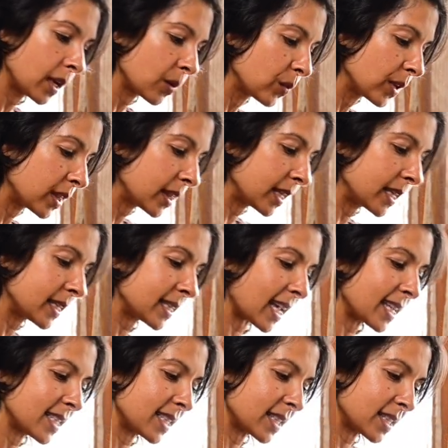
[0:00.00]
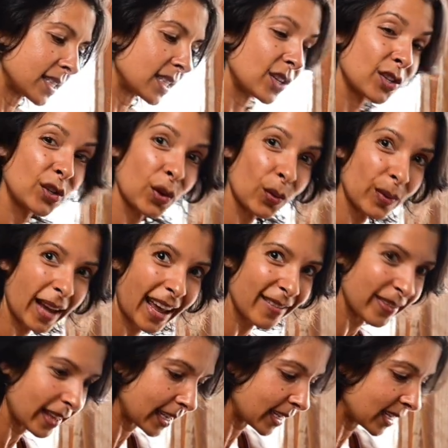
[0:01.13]
with this, I just don't have
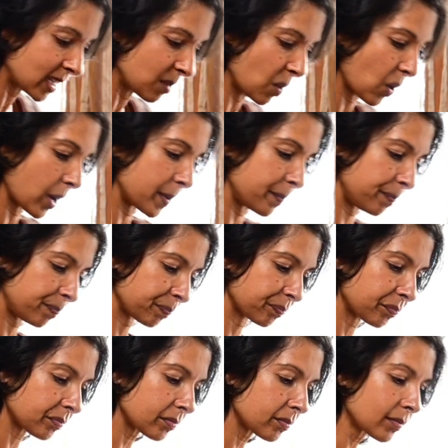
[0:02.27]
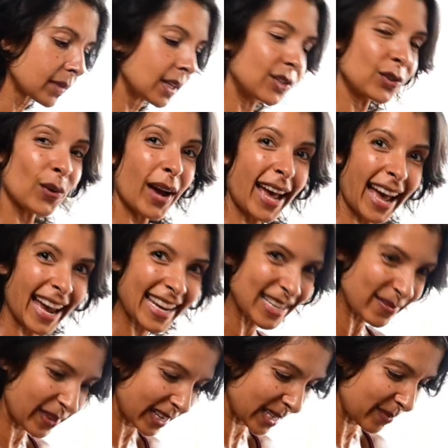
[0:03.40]
that anymore. So I highly
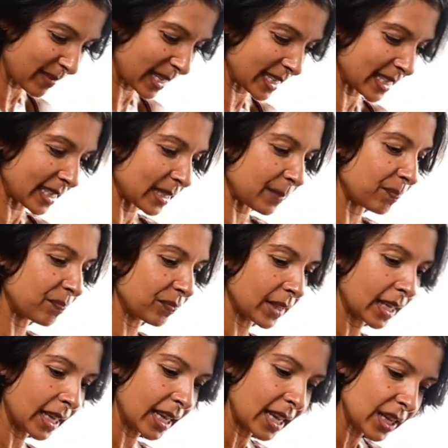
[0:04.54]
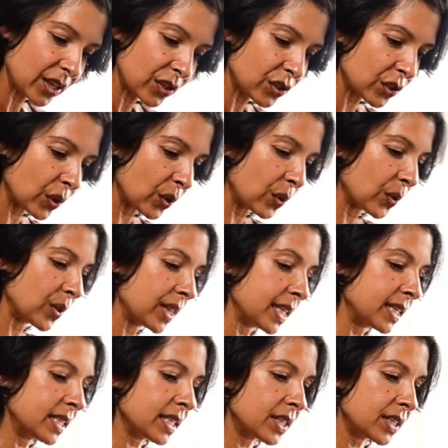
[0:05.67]
recommend it. So
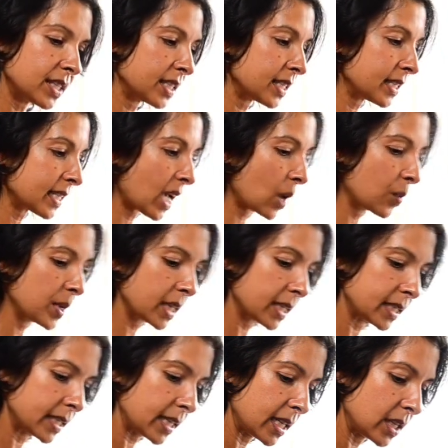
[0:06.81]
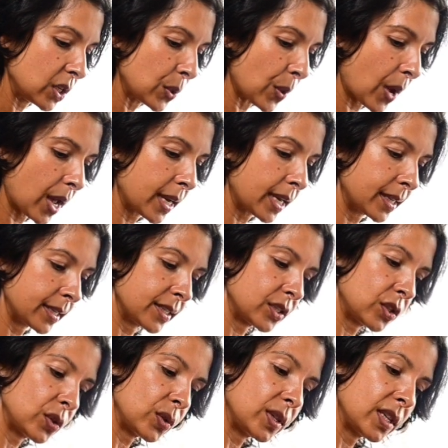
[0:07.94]
this here is just how we continue on. I'll just
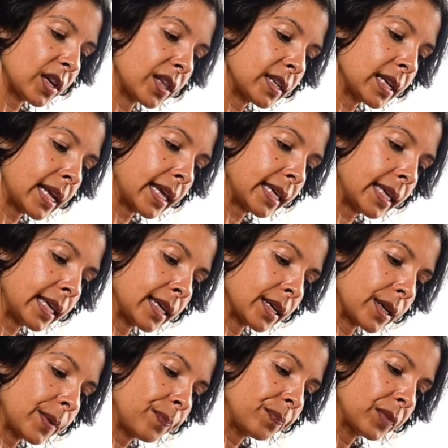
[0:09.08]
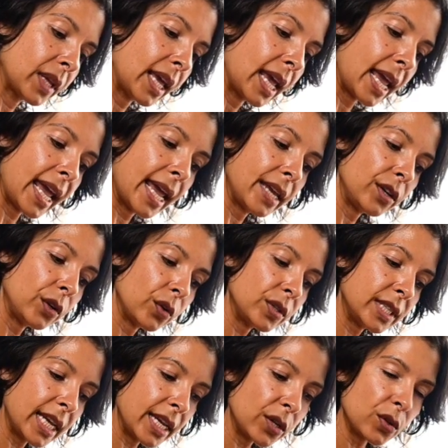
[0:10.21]
do the other leg here. And,
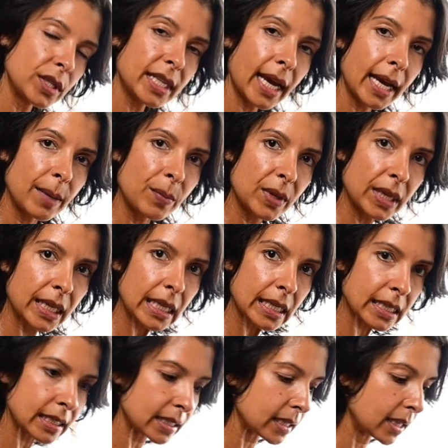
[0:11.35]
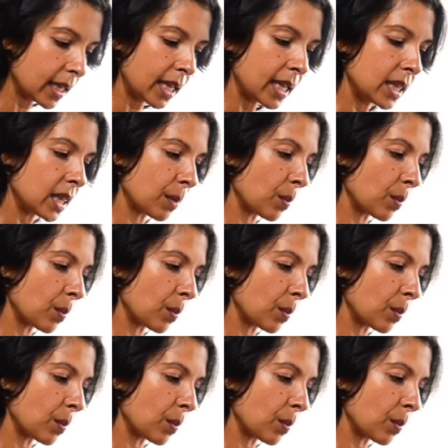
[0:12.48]
take your time with this in the